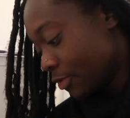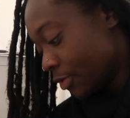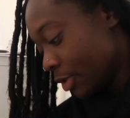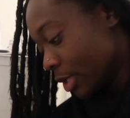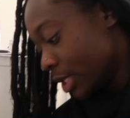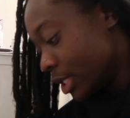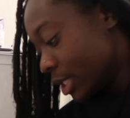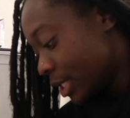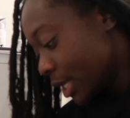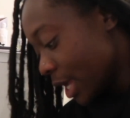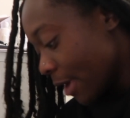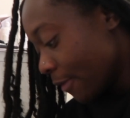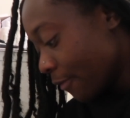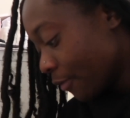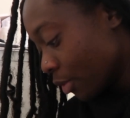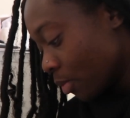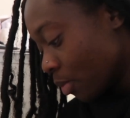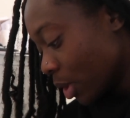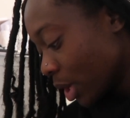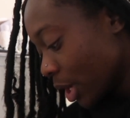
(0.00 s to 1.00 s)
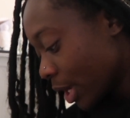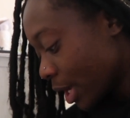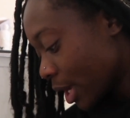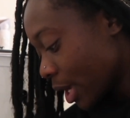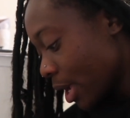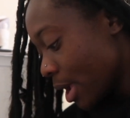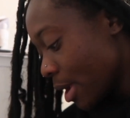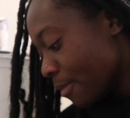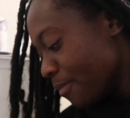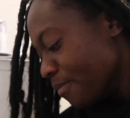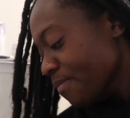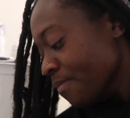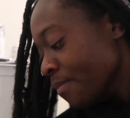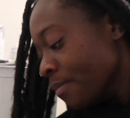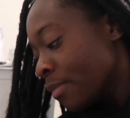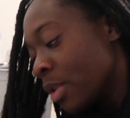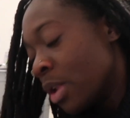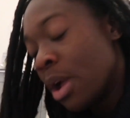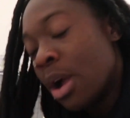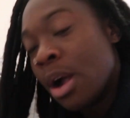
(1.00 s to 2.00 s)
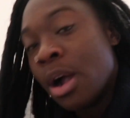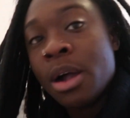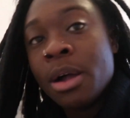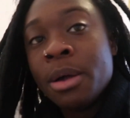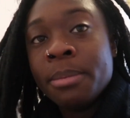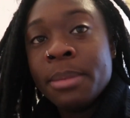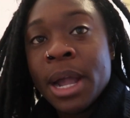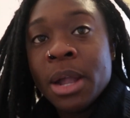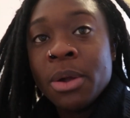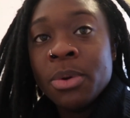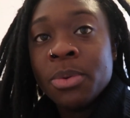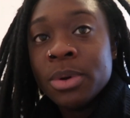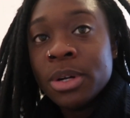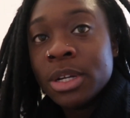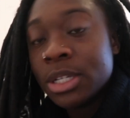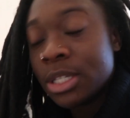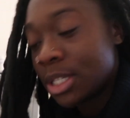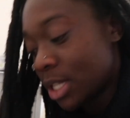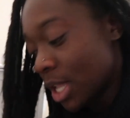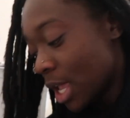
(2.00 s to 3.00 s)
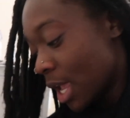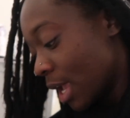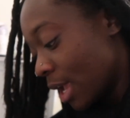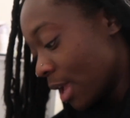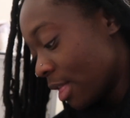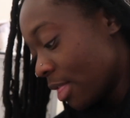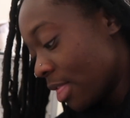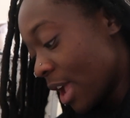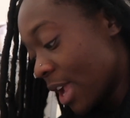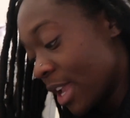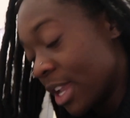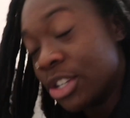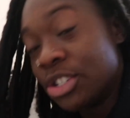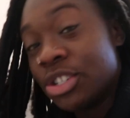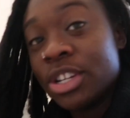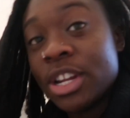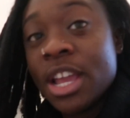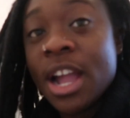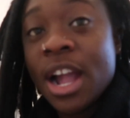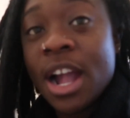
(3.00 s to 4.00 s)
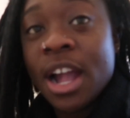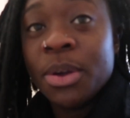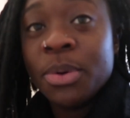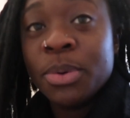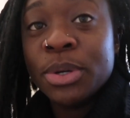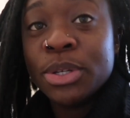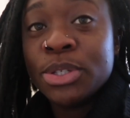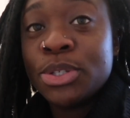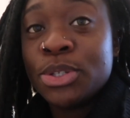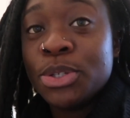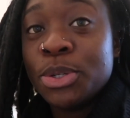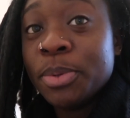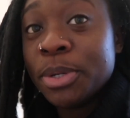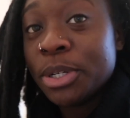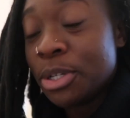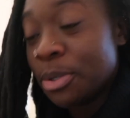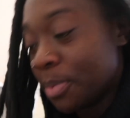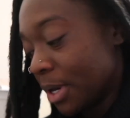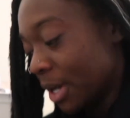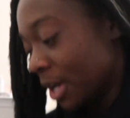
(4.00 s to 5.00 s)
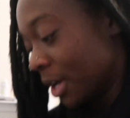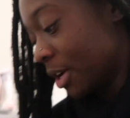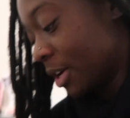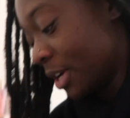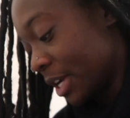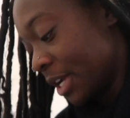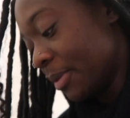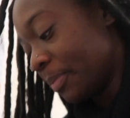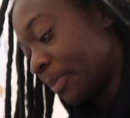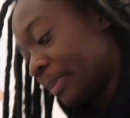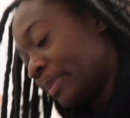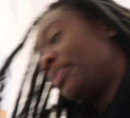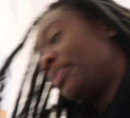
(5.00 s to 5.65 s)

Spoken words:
for the day for work. I will say that yesterday I was super duper hungry.